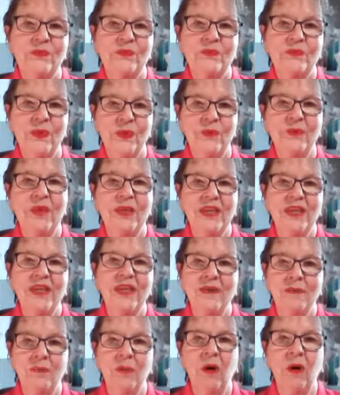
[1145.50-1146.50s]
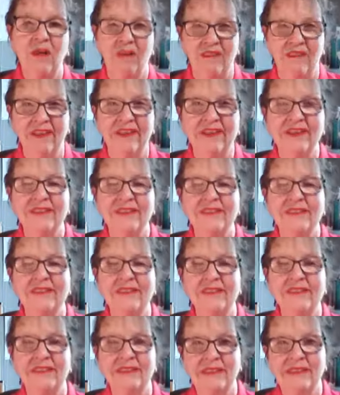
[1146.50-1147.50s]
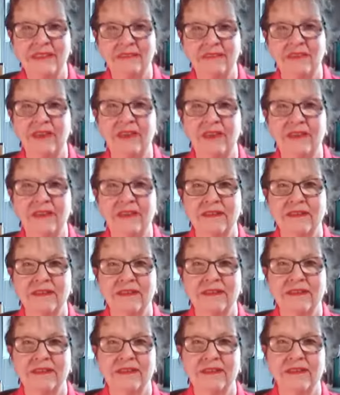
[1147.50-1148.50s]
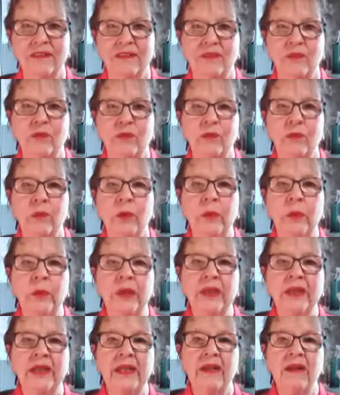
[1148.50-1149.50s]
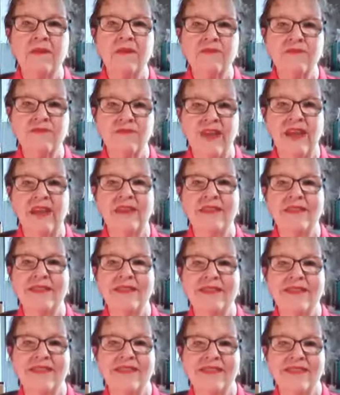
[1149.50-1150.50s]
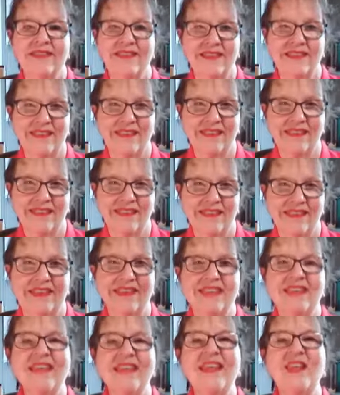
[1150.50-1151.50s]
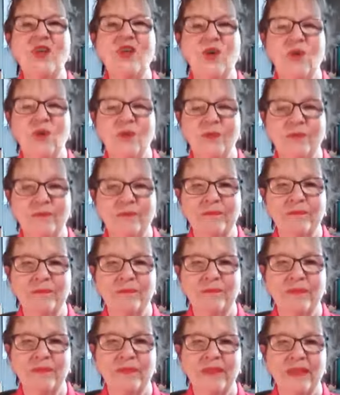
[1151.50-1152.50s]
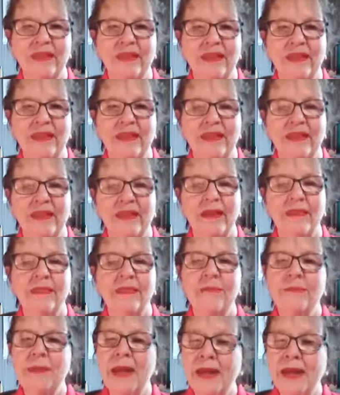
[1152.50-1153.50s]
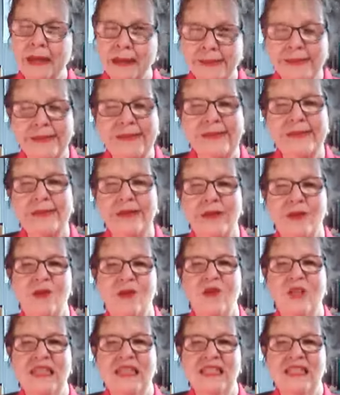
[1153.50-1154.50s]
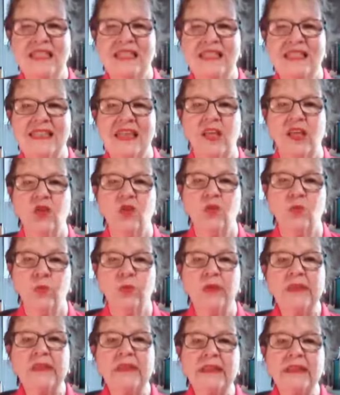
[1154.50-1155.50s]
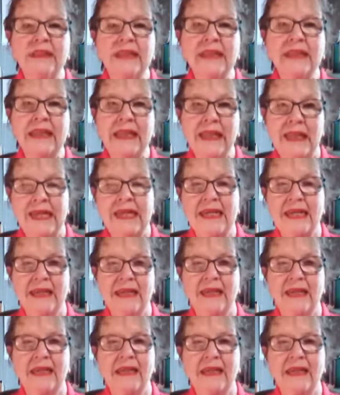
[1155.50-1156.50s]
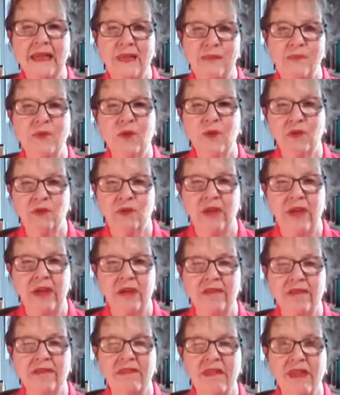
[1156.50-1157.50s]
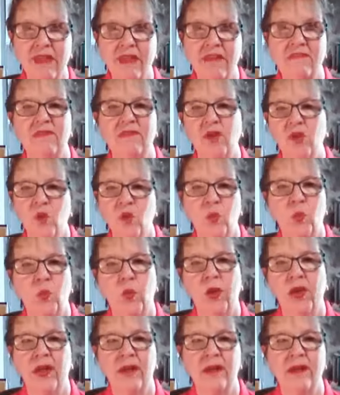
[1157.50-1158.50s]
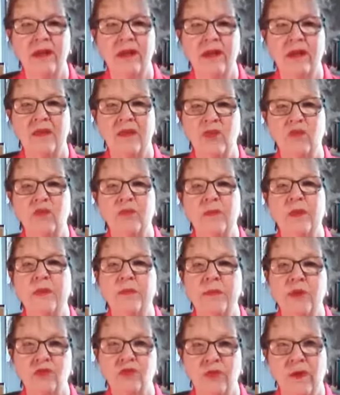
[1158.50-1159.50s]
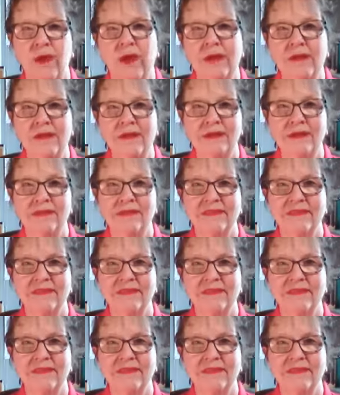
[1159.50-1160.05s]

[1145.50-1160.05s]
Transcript: When we keep on living. When we let our faith continue. The main idea here is that you really can keep your faith even when you've been betrayed